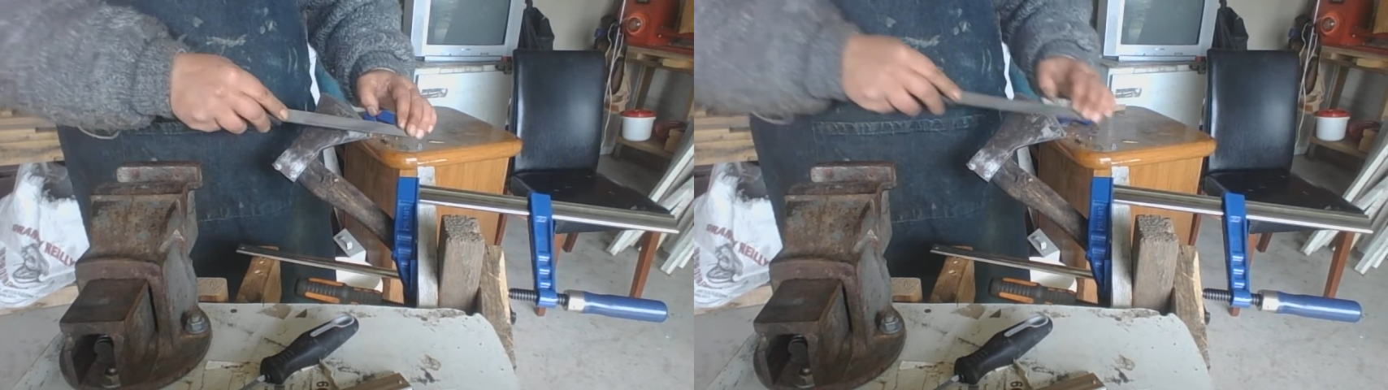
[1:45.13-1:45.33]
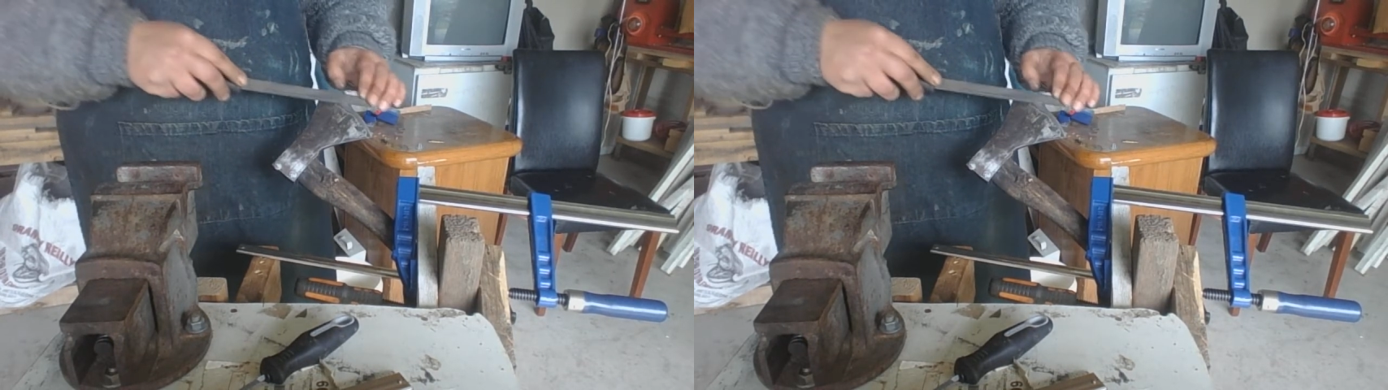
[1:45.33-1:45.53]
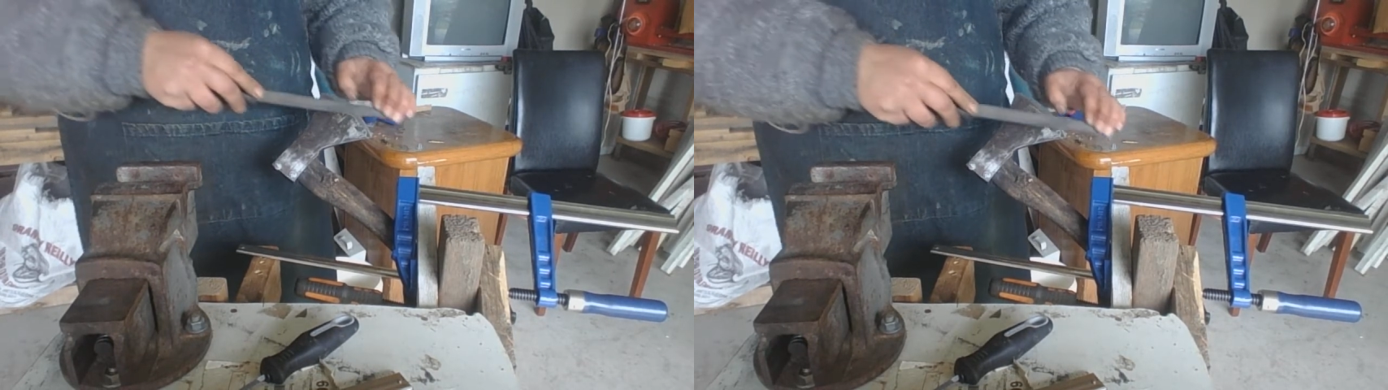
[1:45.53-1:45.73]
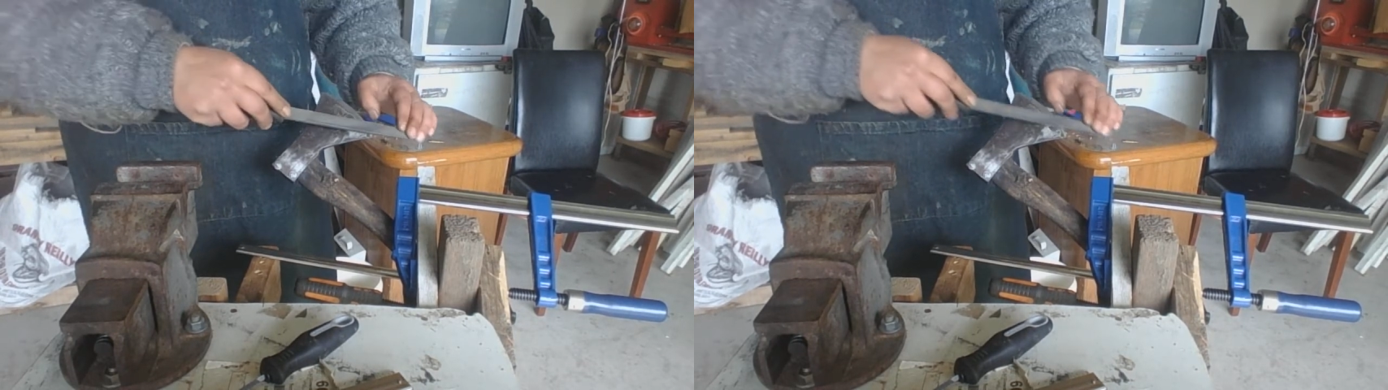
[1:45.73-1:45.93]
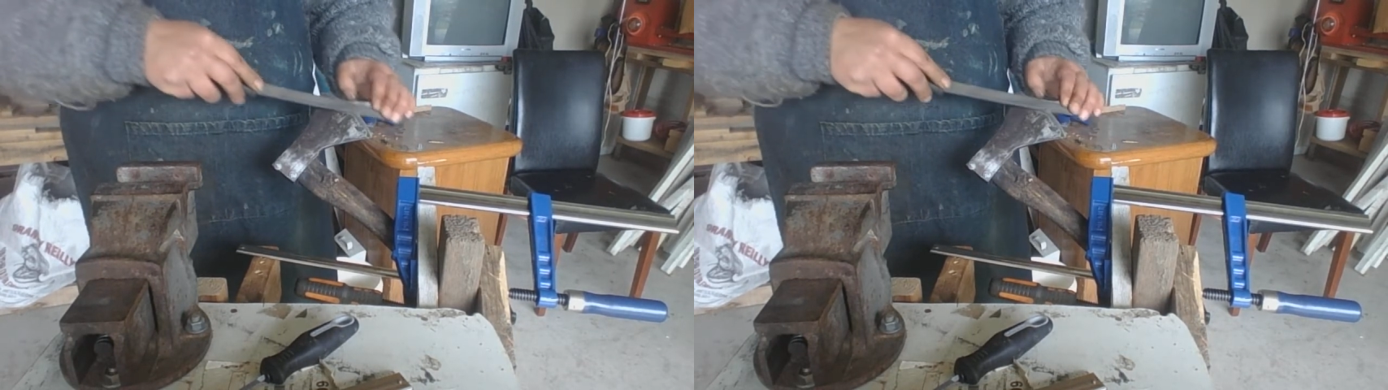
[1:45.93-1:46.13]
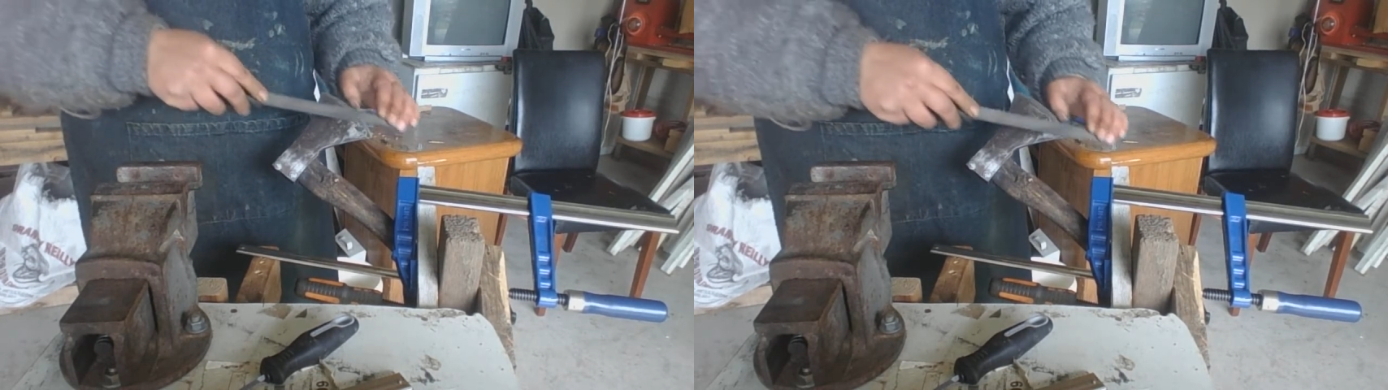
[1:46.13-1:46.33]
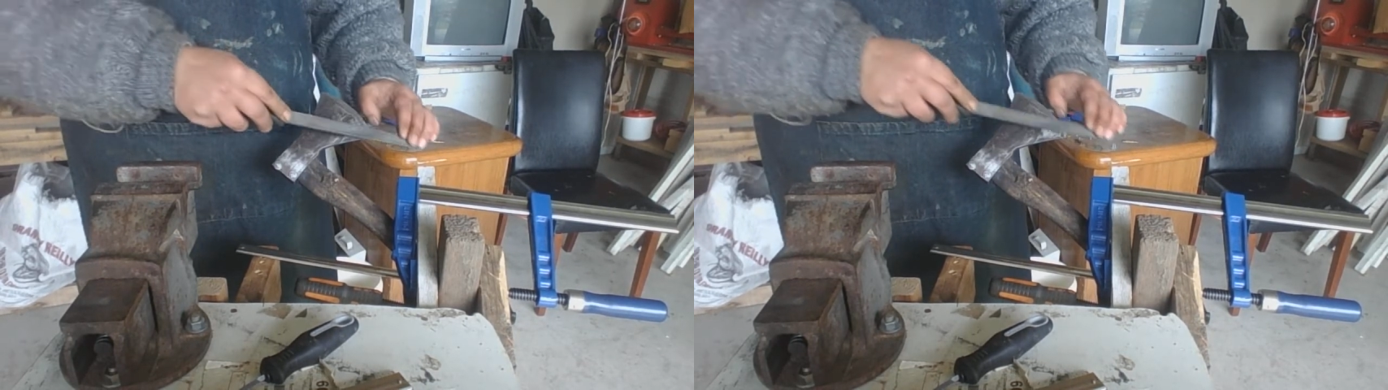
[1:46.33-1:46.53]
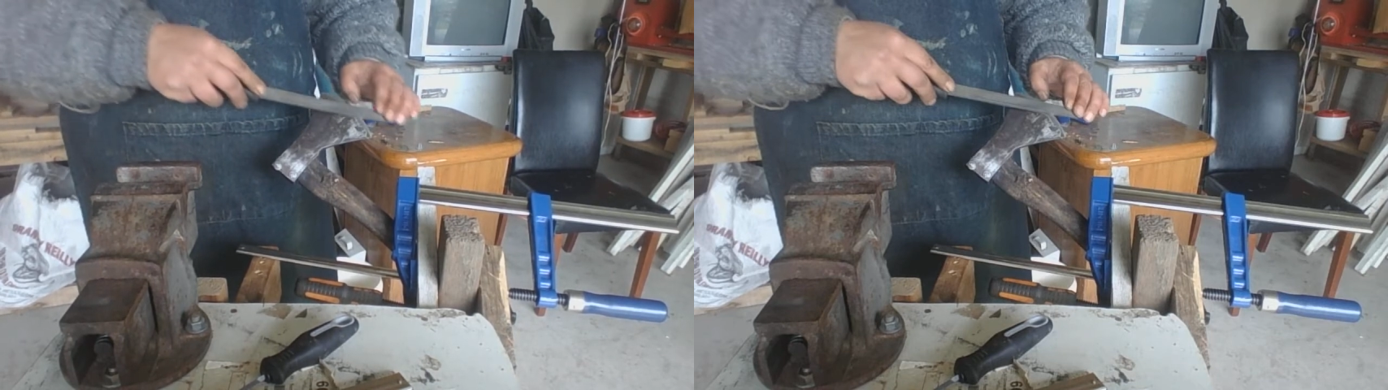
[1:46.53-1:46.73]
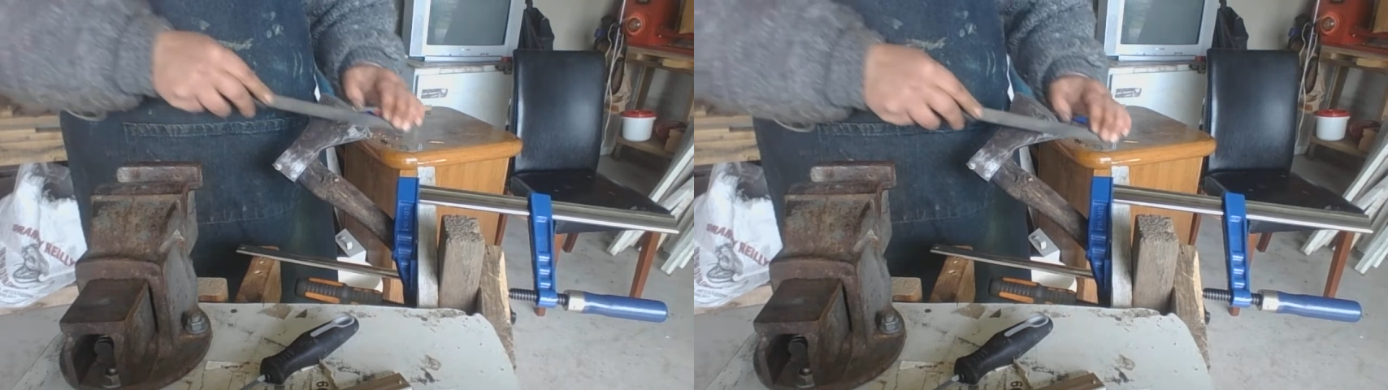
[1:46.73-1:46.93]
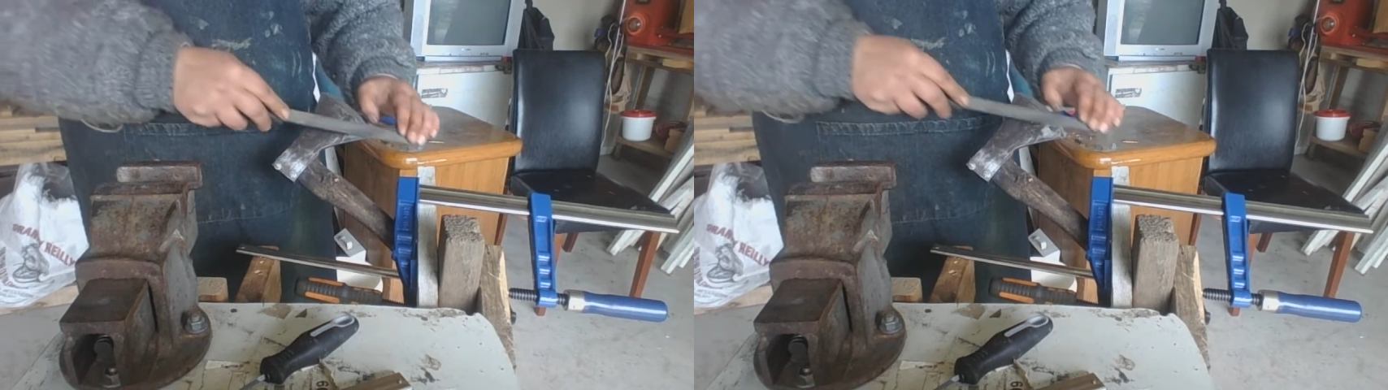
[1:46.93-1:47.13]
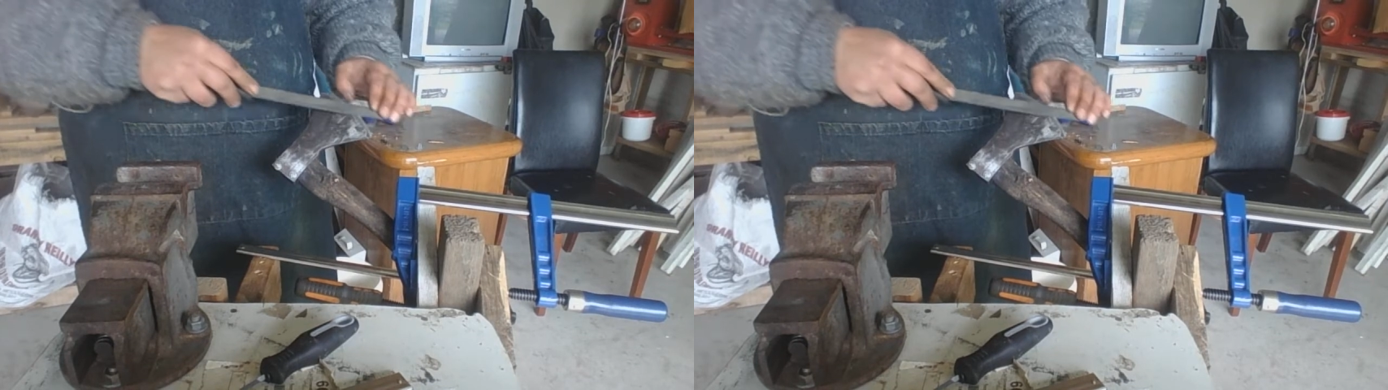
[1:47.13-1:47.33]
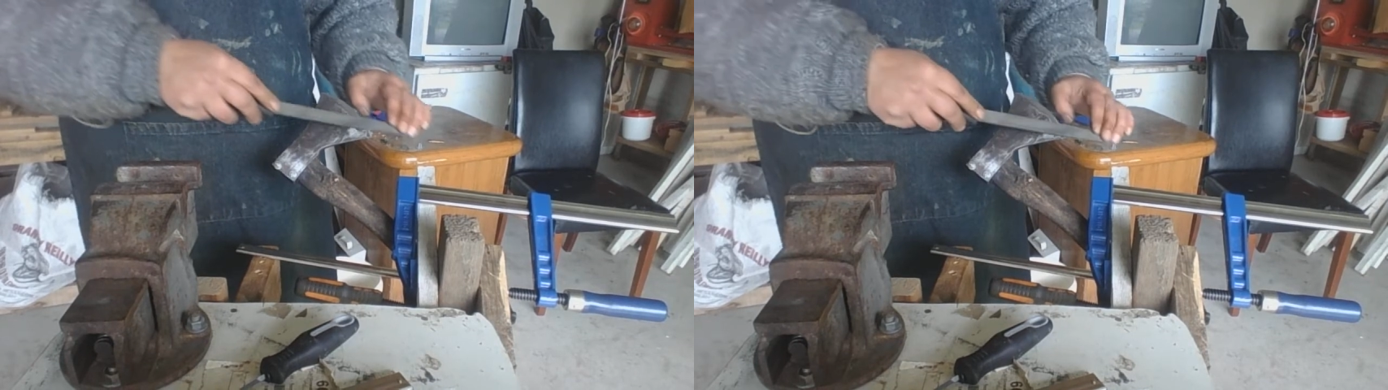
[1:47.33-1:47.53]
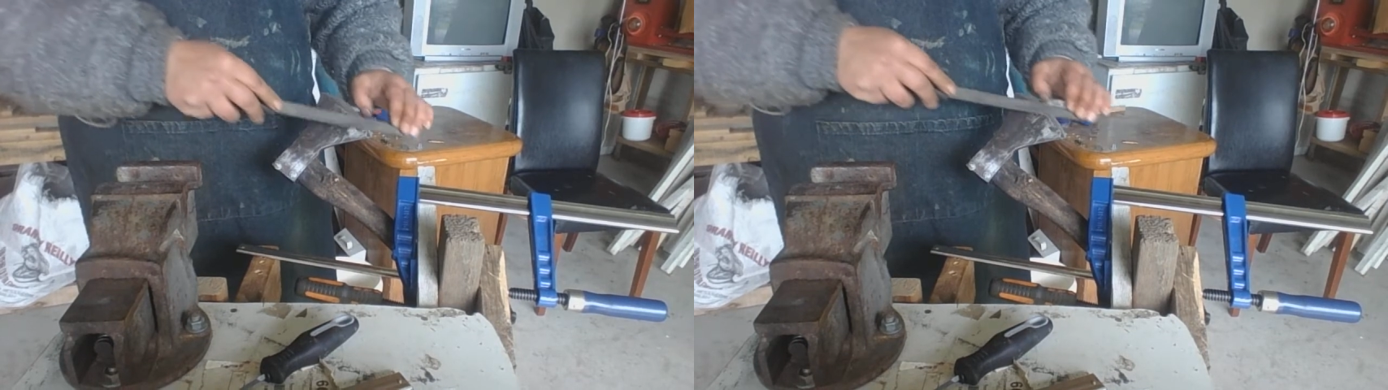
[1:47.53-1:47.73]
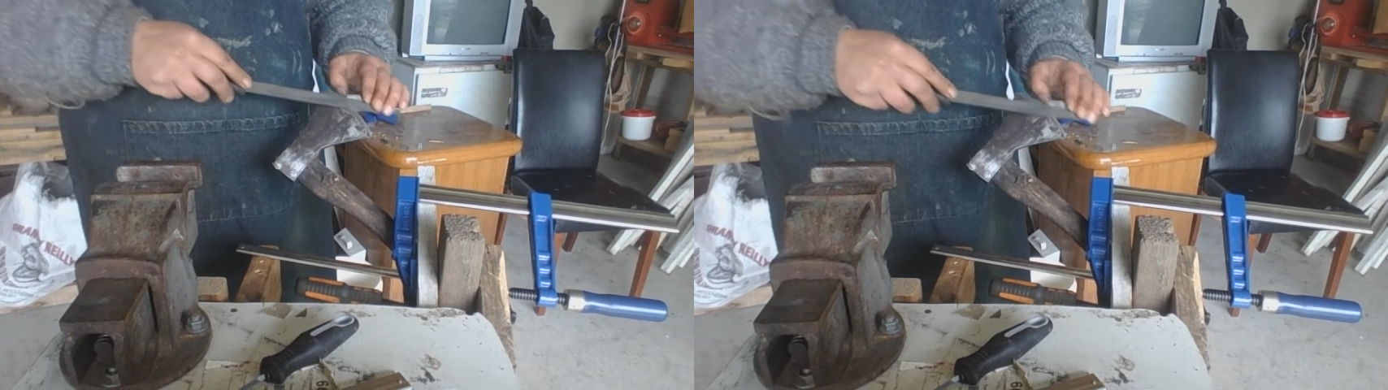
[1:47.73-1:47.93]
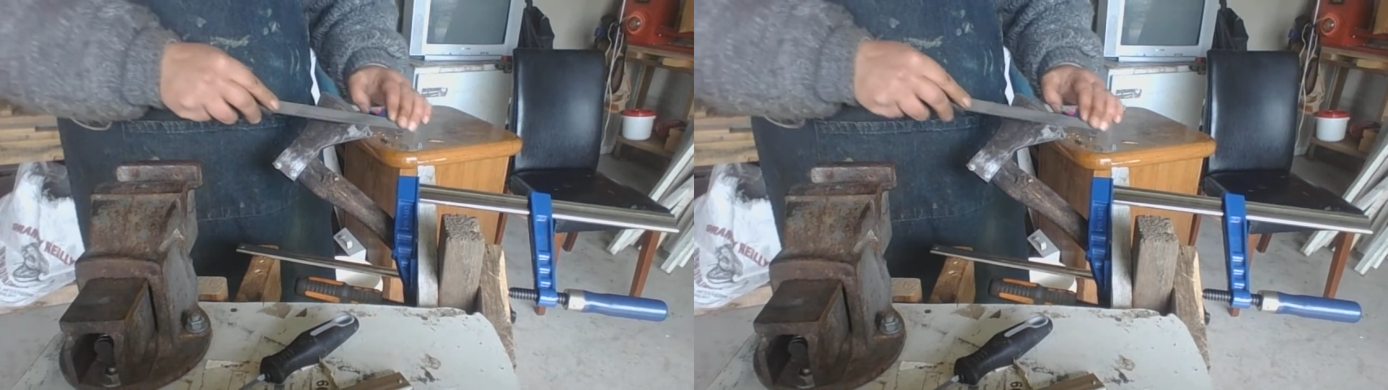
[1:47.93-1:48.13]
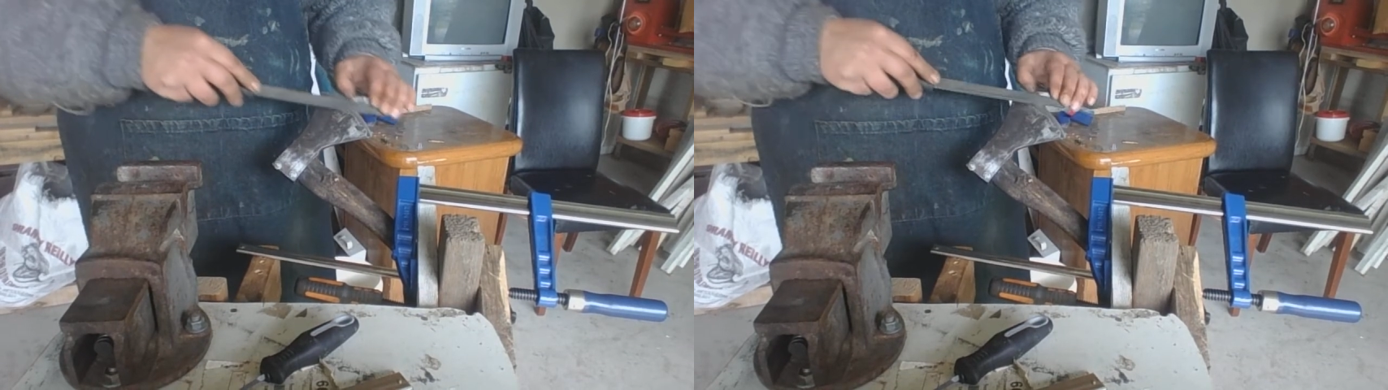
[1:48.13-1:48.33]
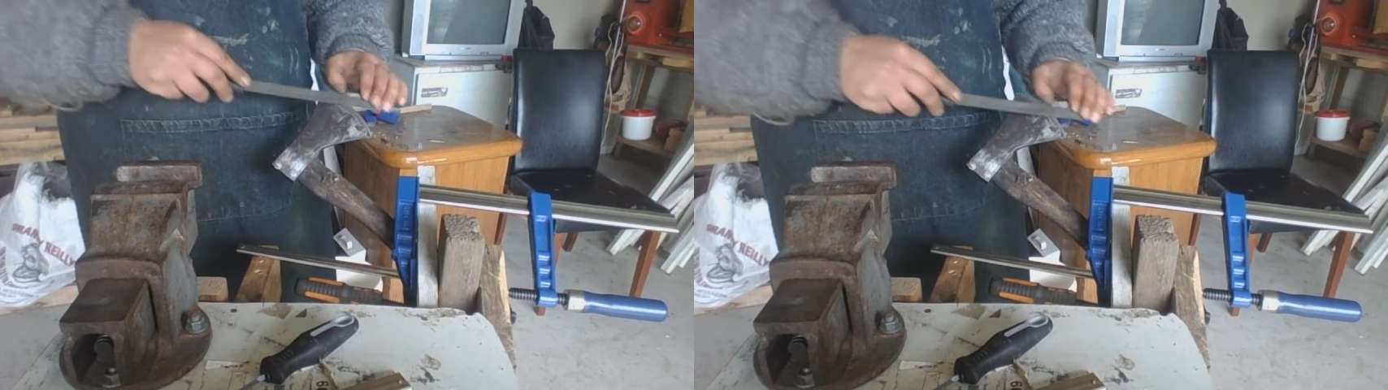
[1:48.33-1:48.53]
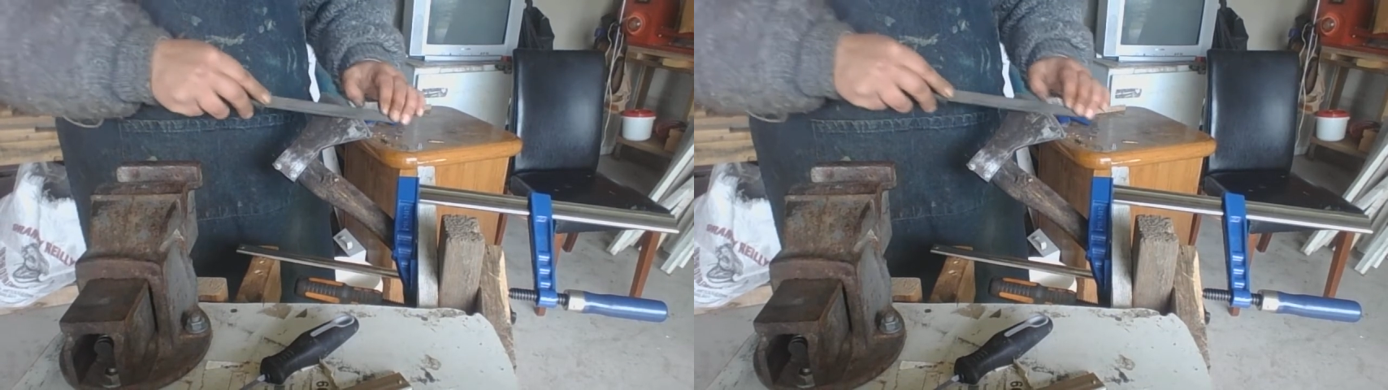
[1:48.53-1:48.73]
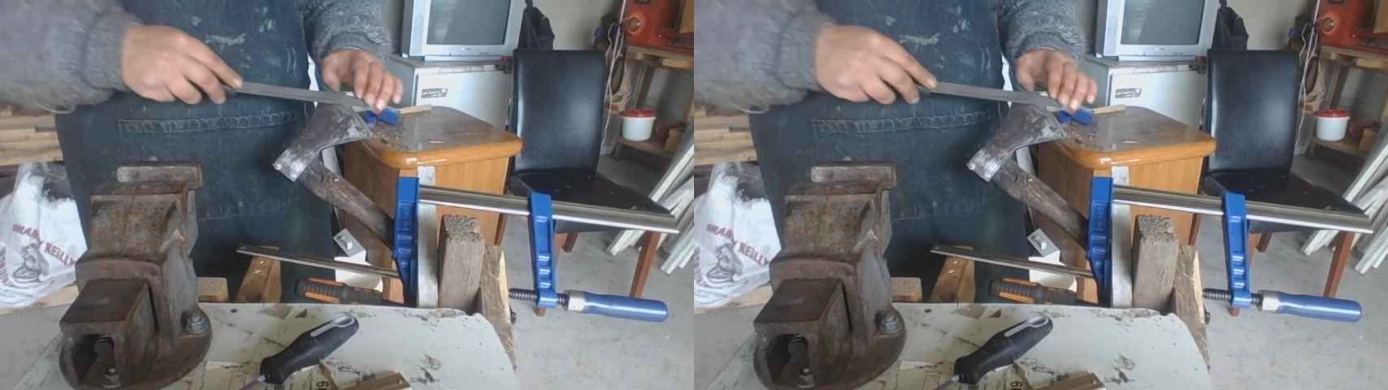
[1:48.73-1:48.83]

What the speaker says: Nobody's mouth can be seen.